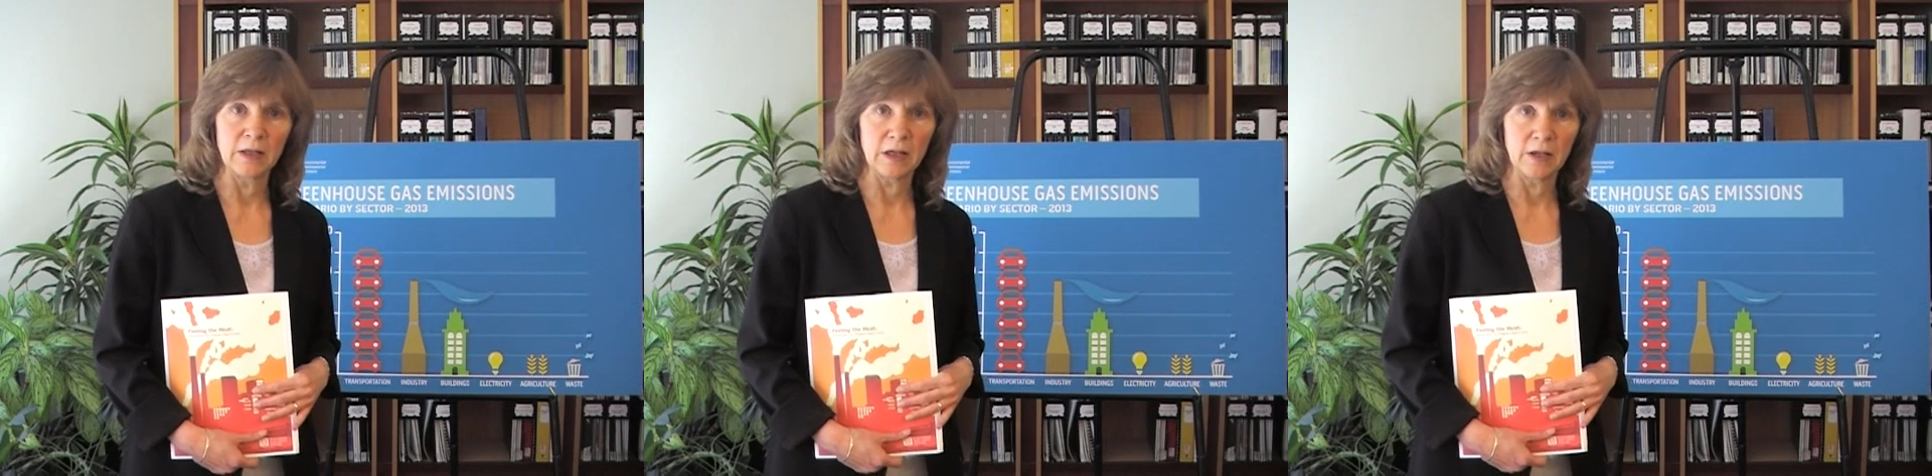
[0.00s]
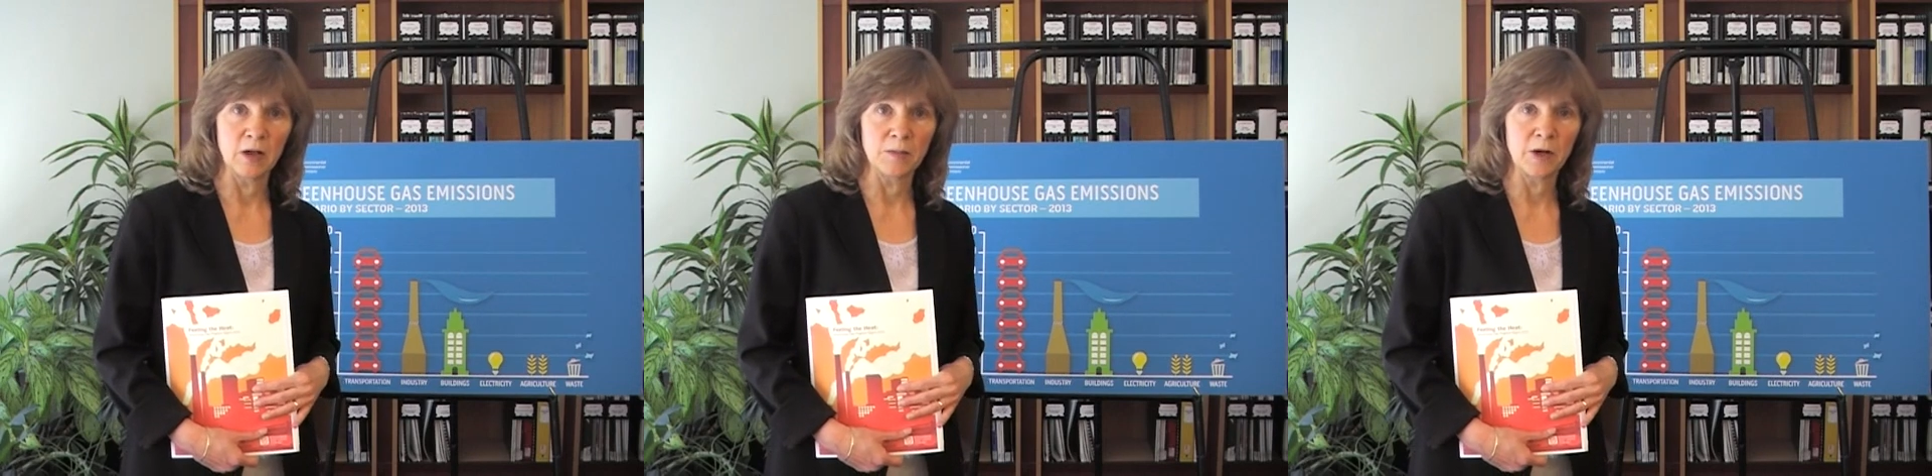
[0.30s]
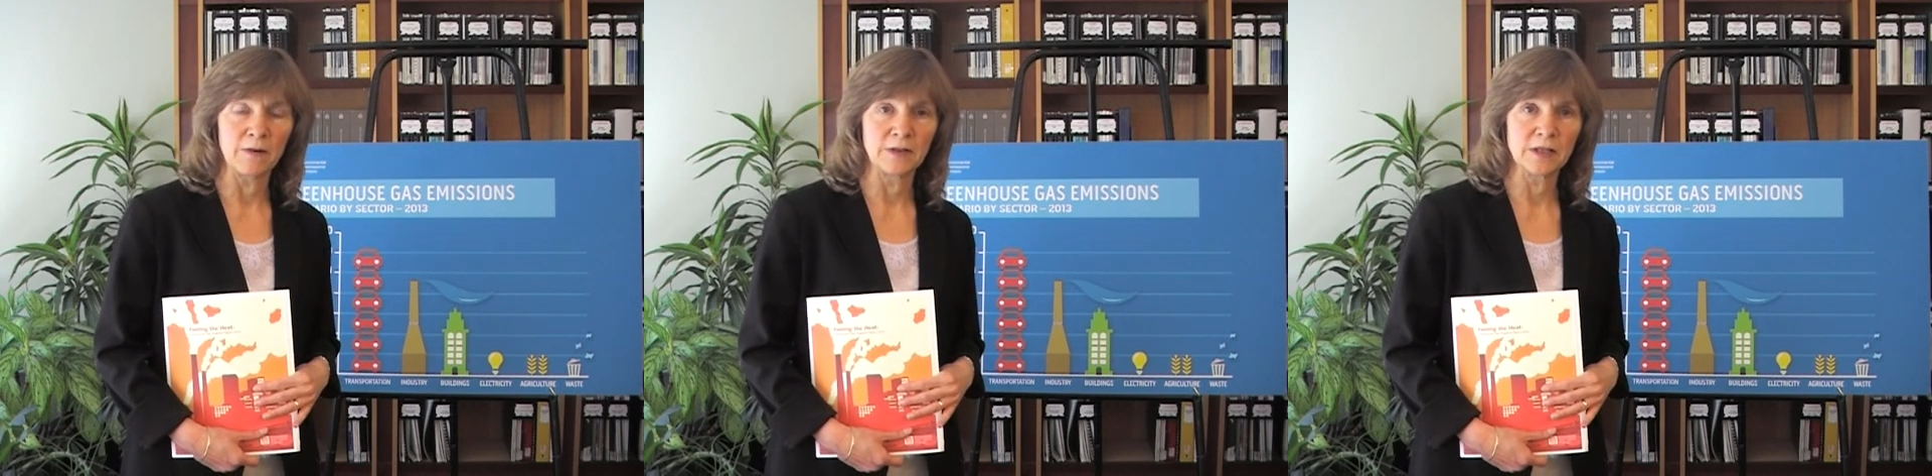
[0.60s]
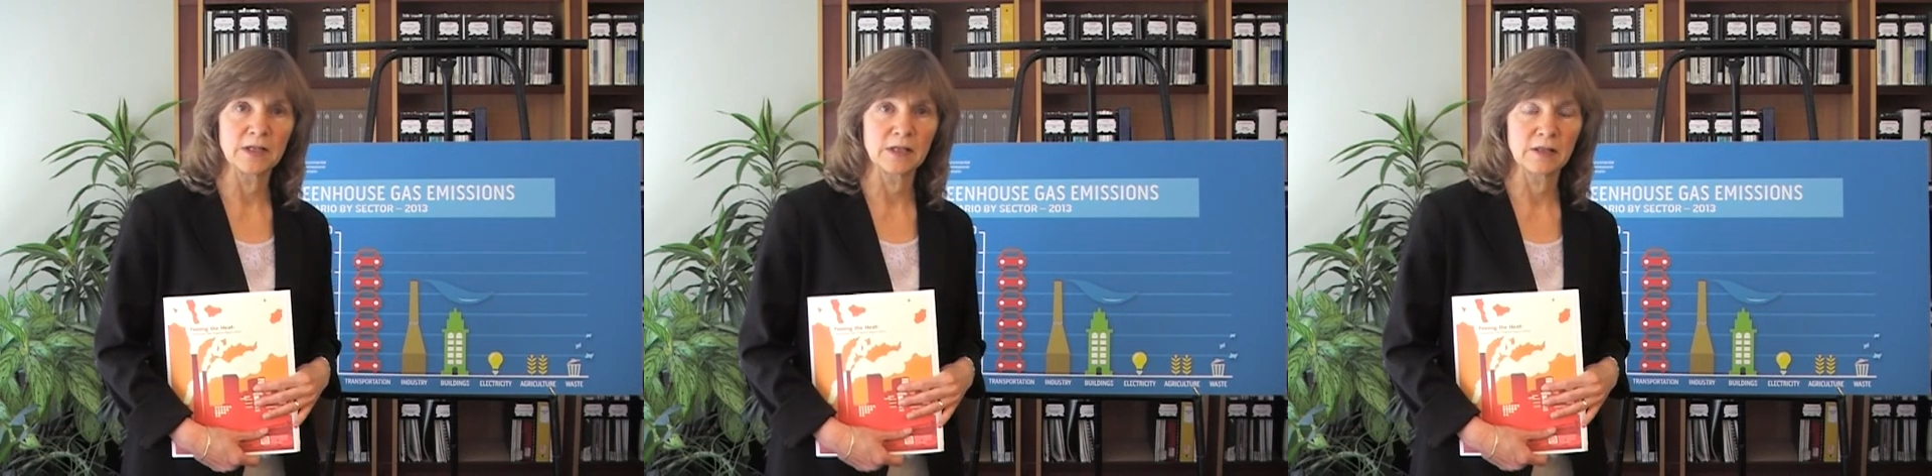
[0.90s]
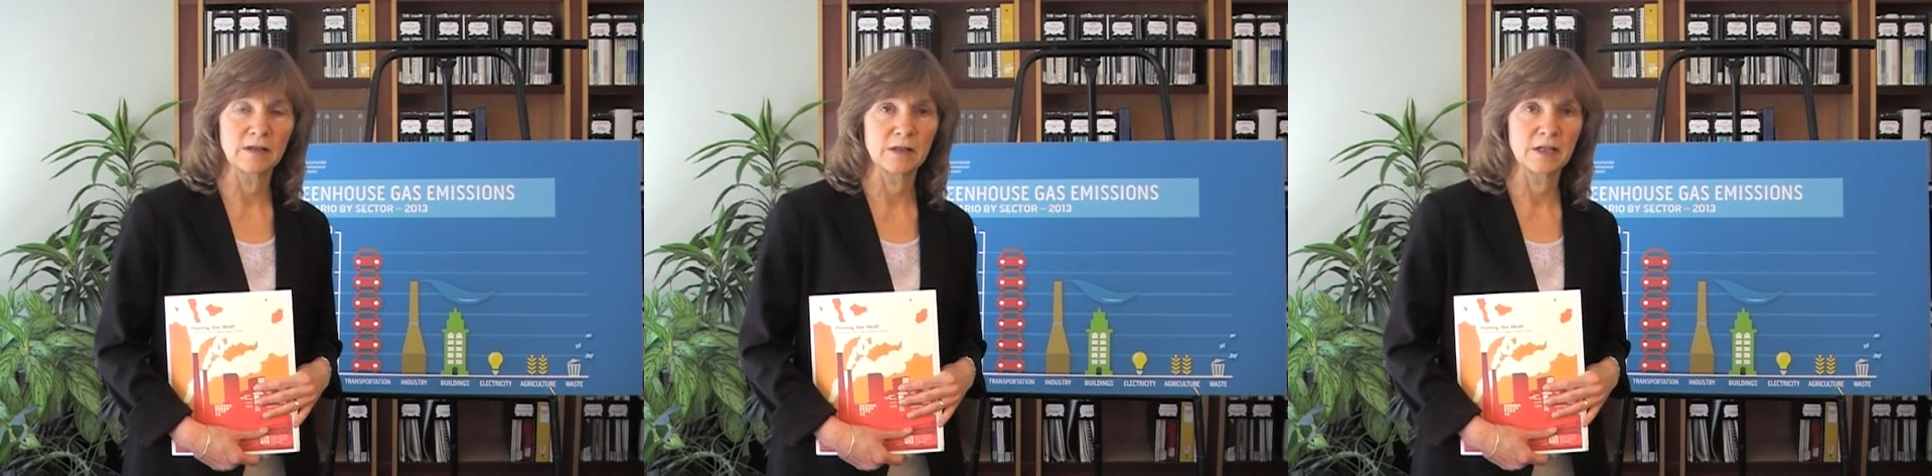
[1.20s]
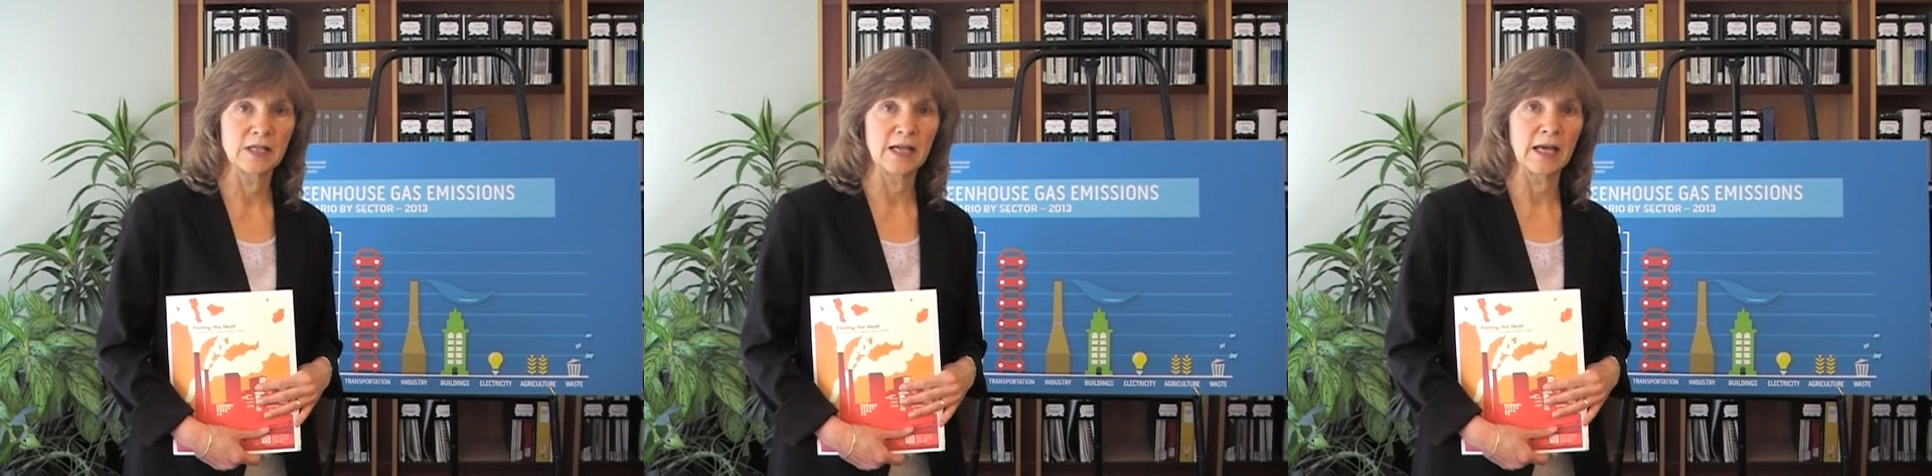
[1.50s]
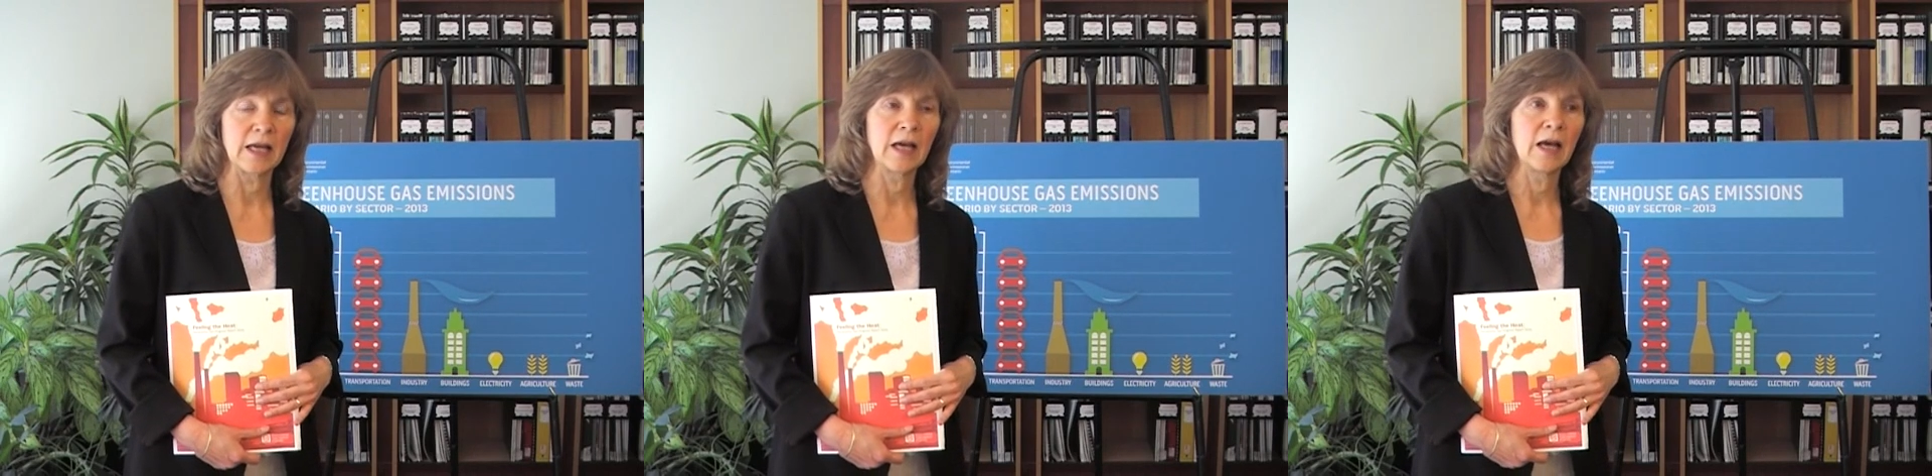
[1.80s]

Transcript: in our province today.